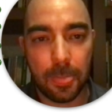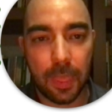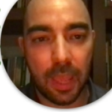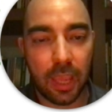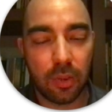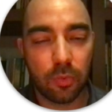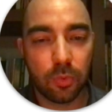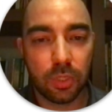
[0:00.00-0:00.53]

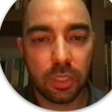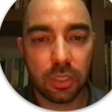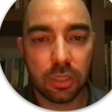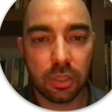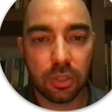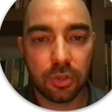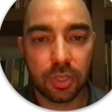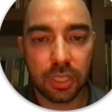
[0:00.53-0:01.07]
I wouldn't
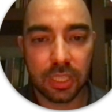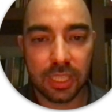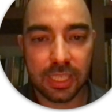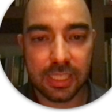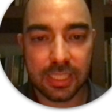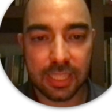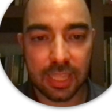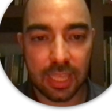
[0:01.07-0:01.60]
learn
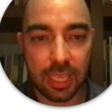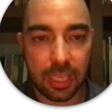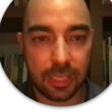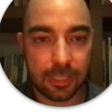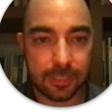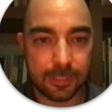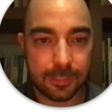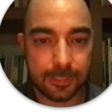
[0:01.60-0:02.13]
these
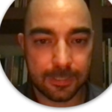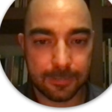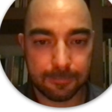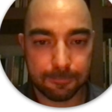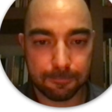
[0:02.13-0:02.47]
things,